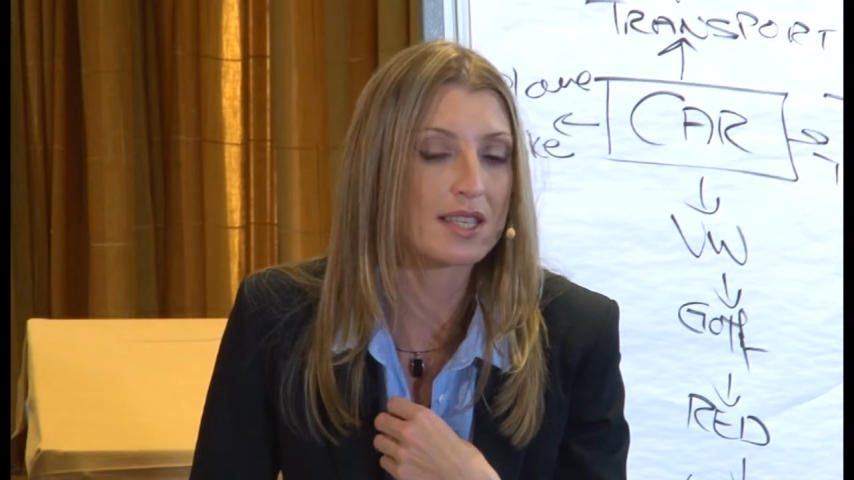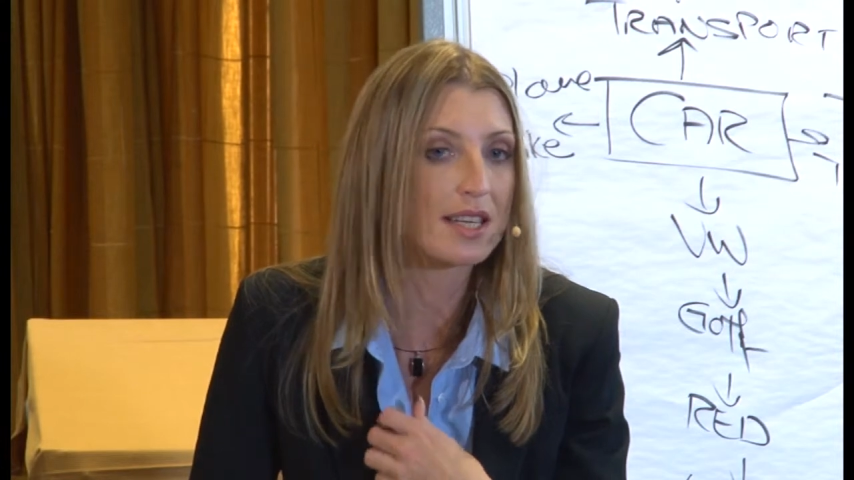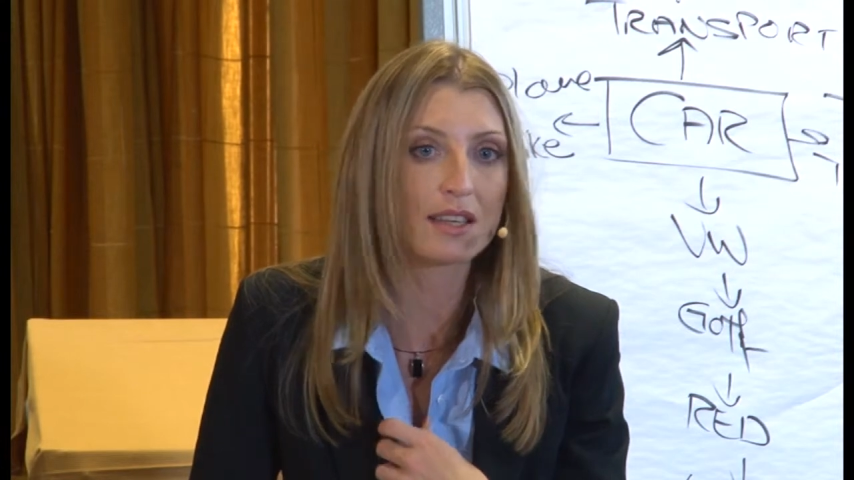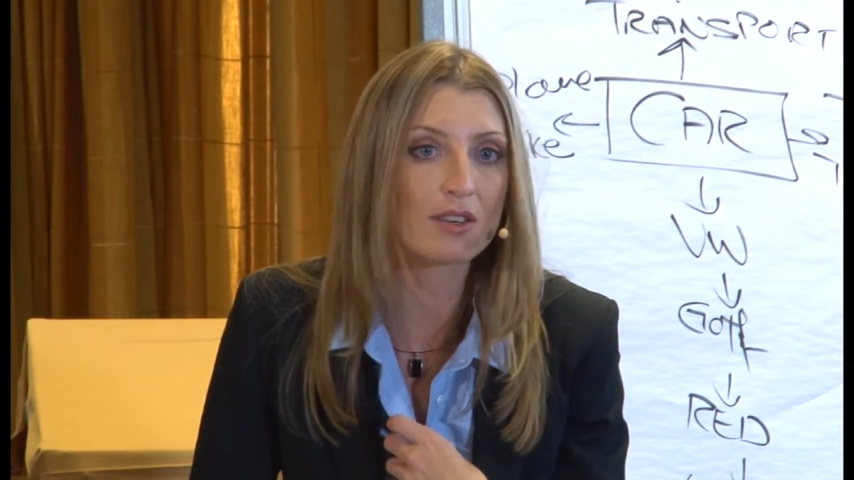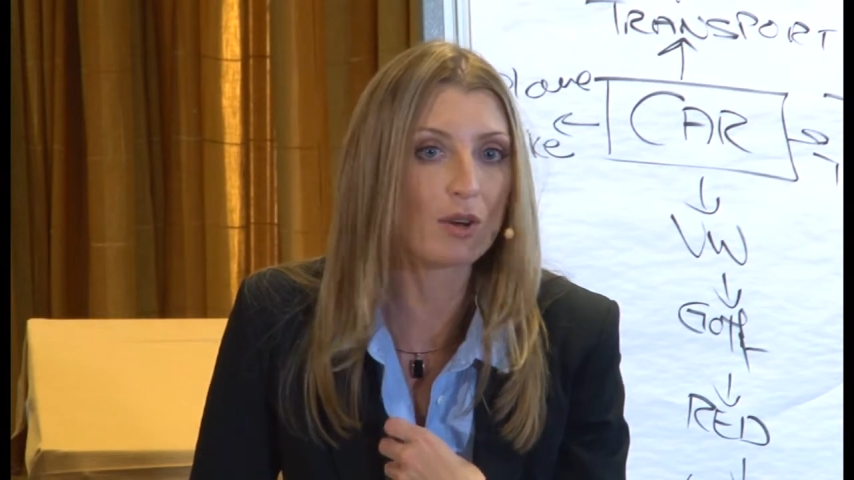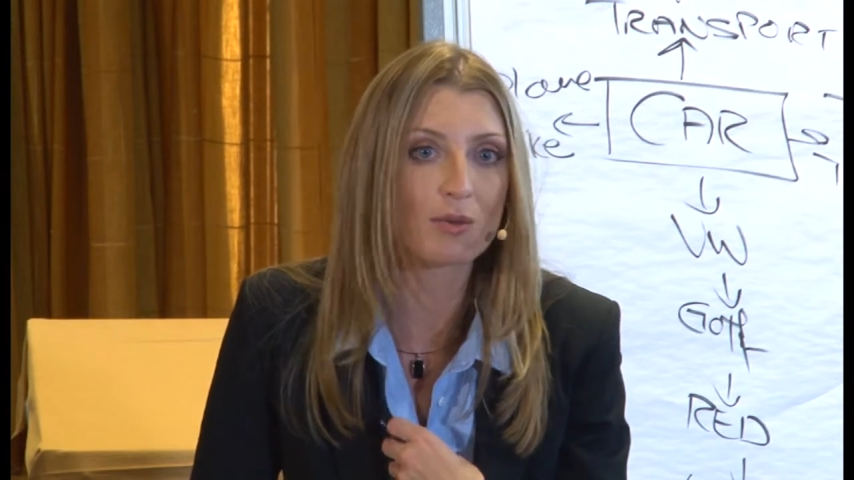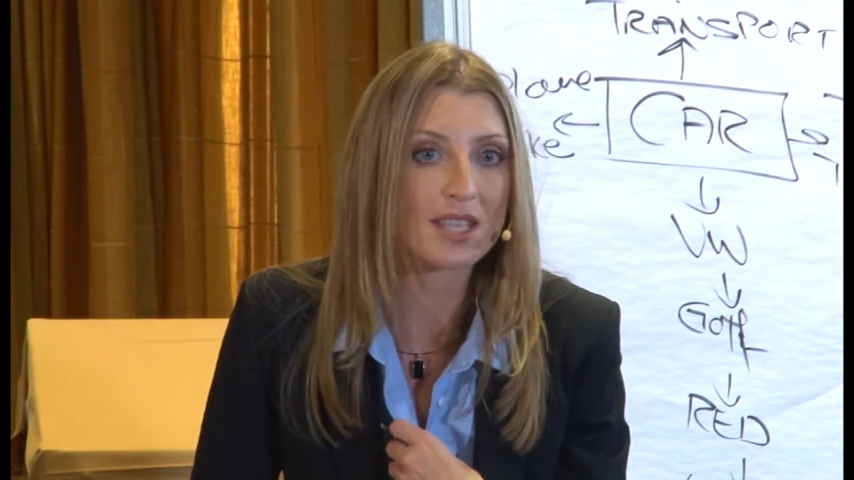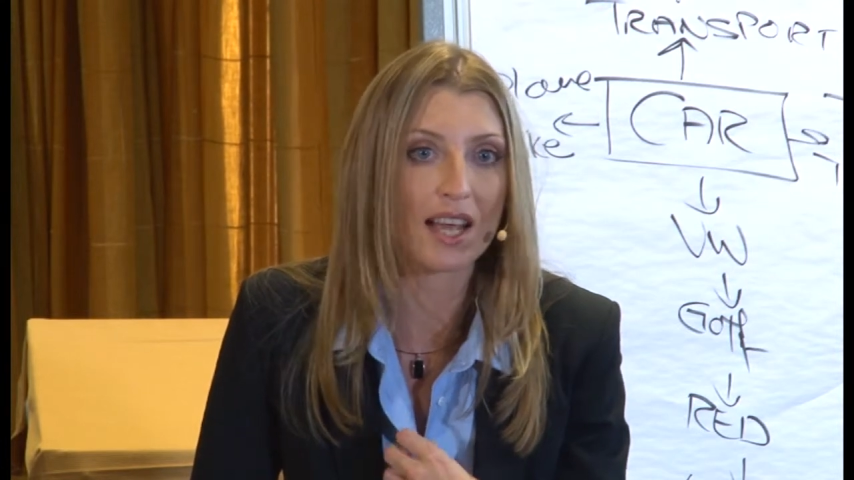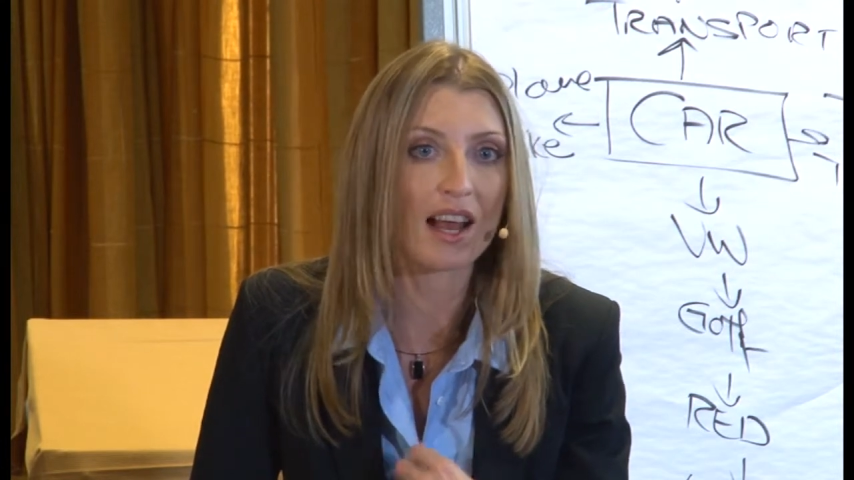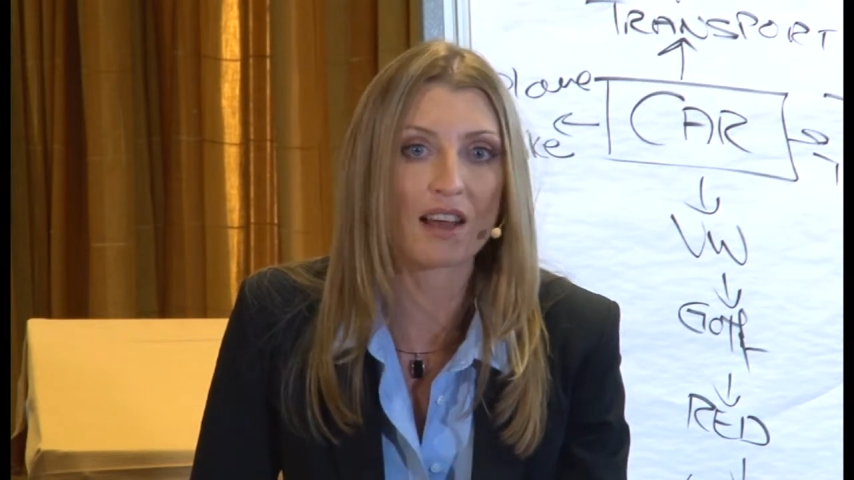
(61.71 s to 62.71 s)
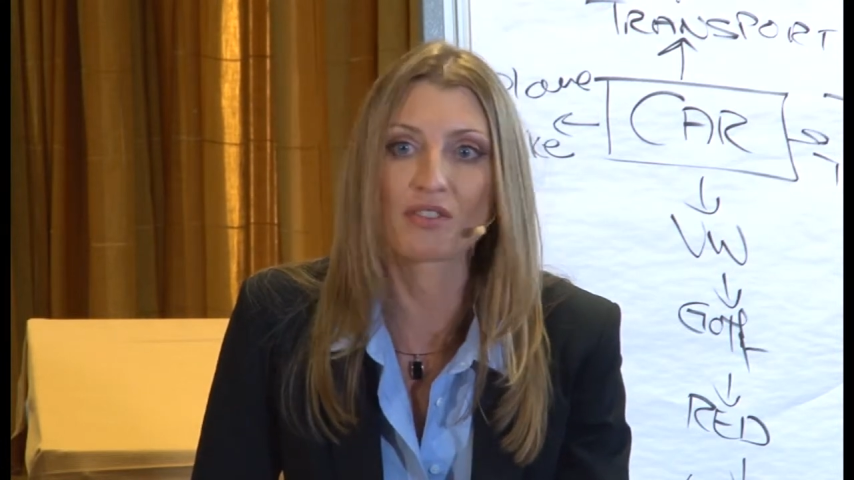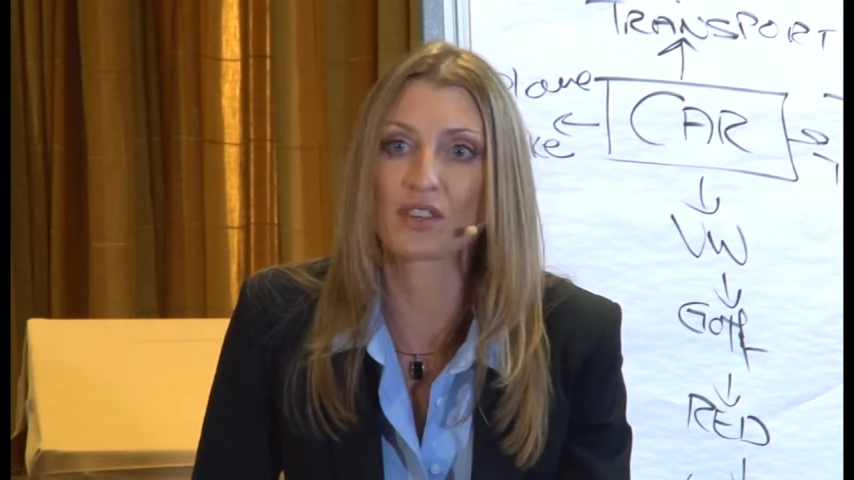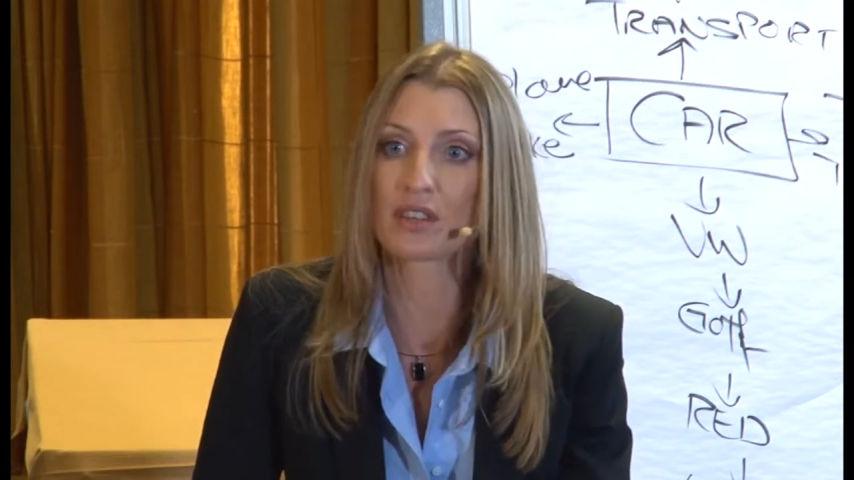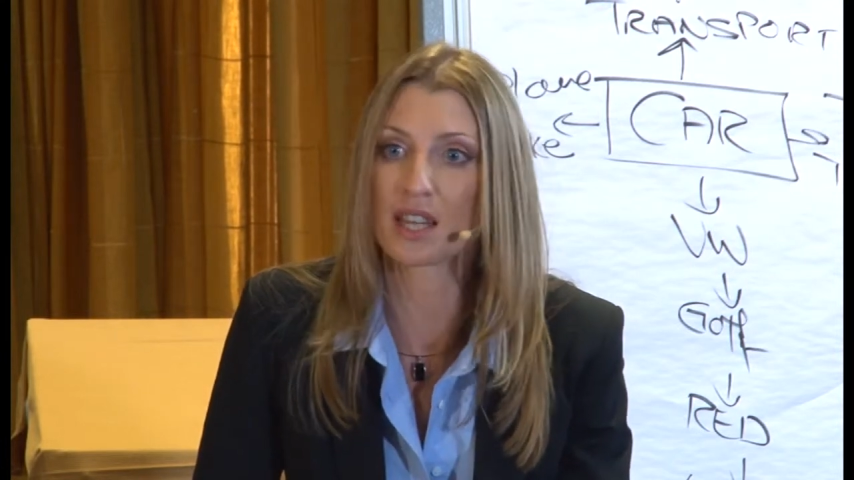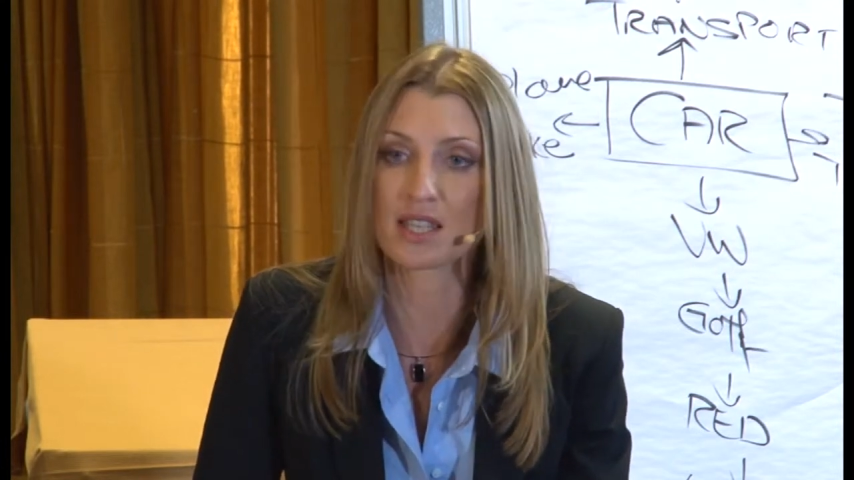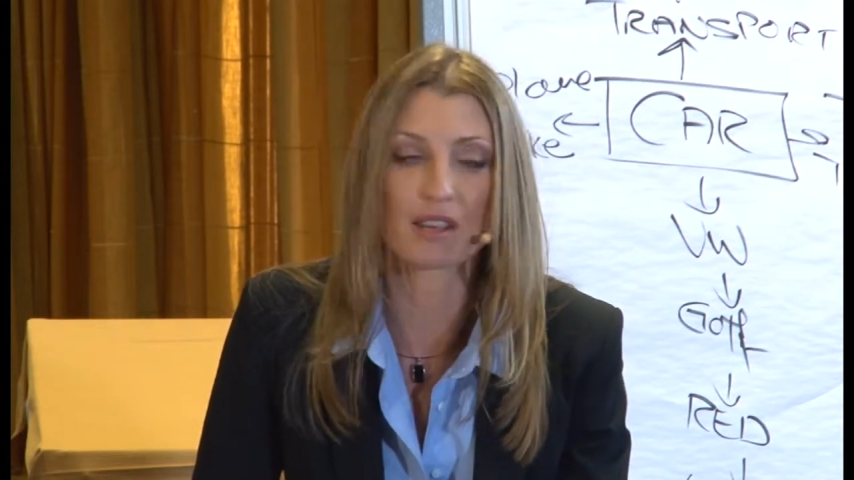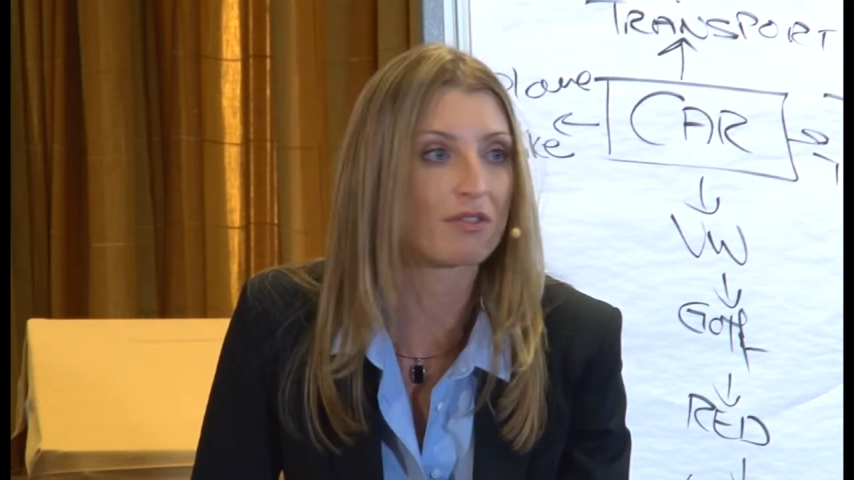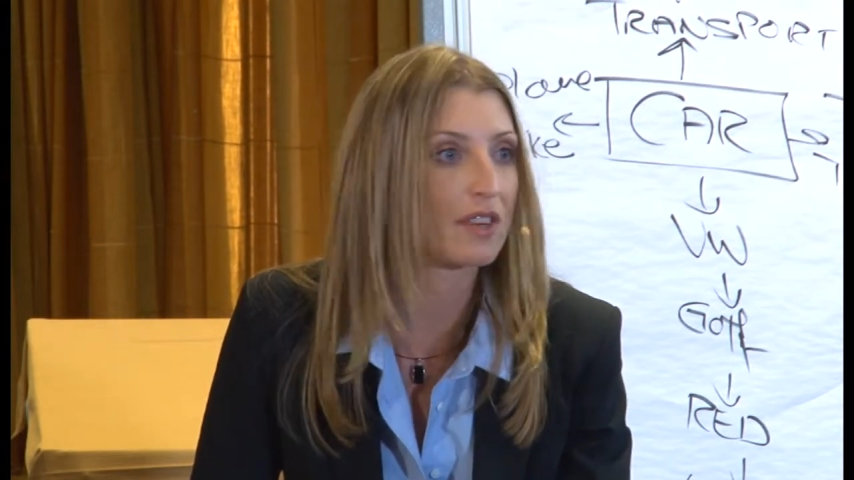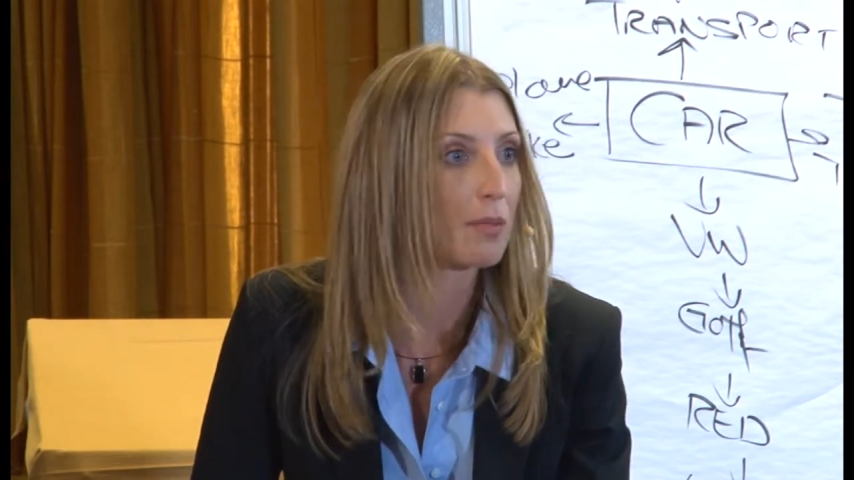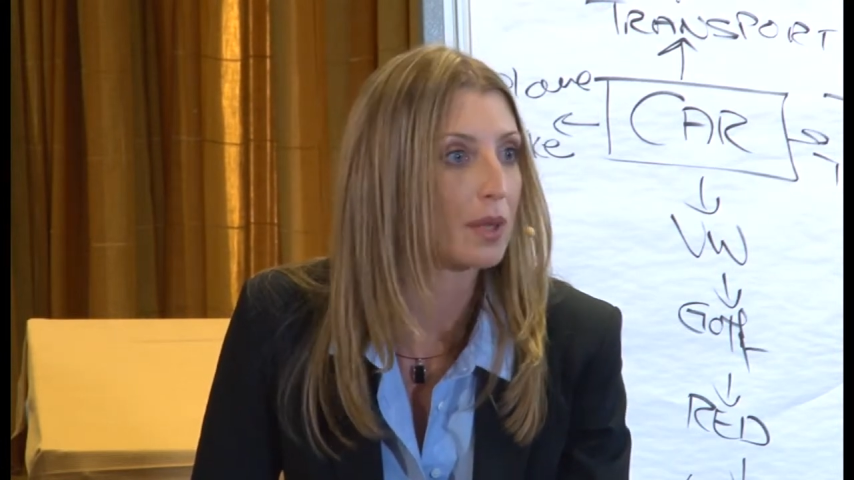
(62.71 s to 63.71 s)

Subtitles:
There's nothing wrong with saying I feel that that's unfair,